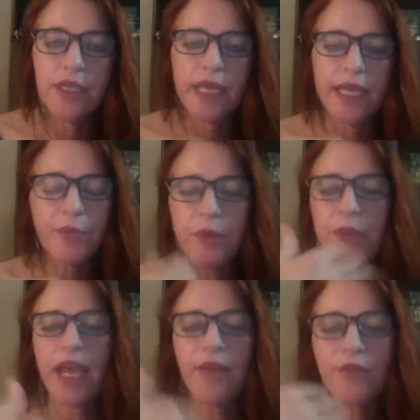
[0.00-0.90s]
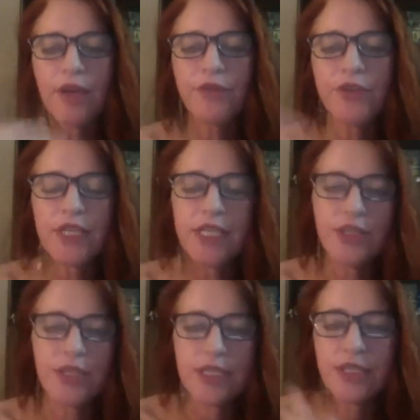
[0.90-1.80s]
And we would have
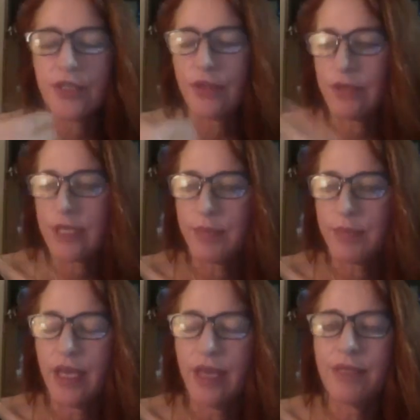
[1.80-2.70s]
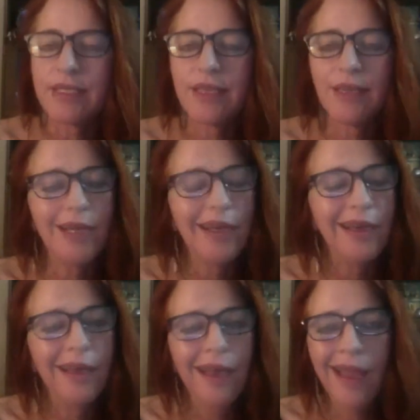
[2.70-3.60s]
conversations. You know, some guy would say,
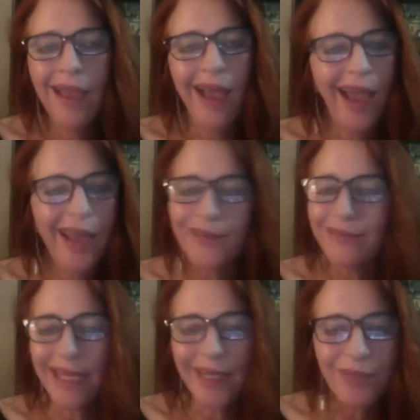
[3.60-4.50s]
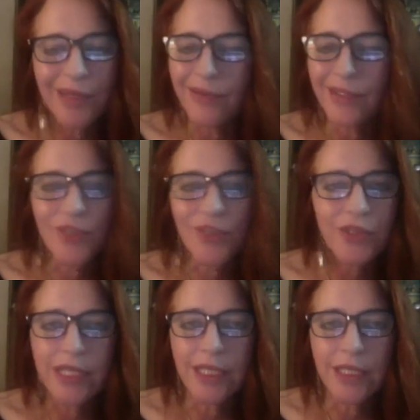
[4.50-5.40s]
well, I don't write
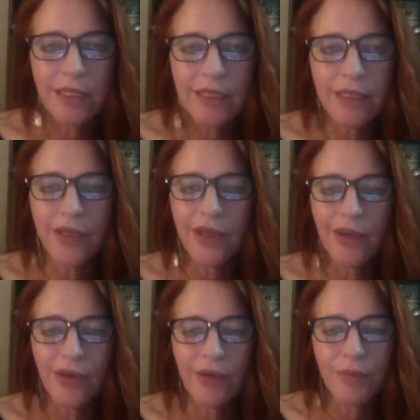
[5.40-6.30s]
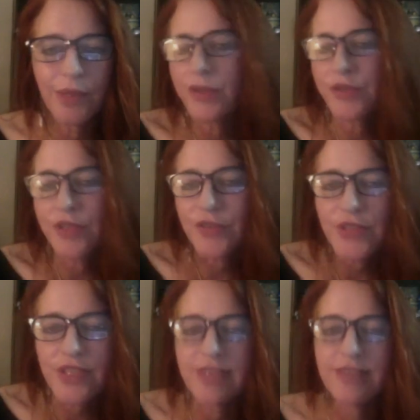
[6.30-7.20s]
poetry. you know, poetry's for
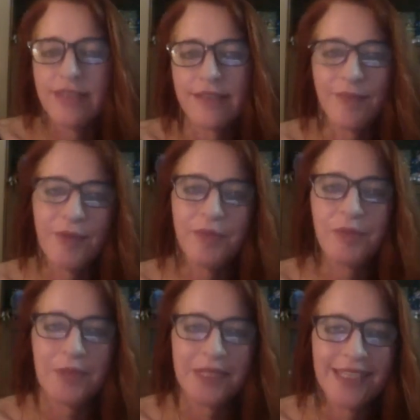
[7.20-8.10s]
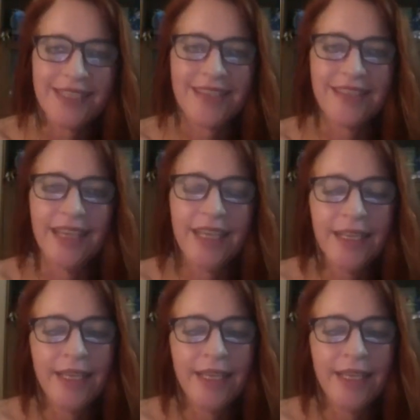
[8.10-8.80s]
sissies. I remember one guy said that.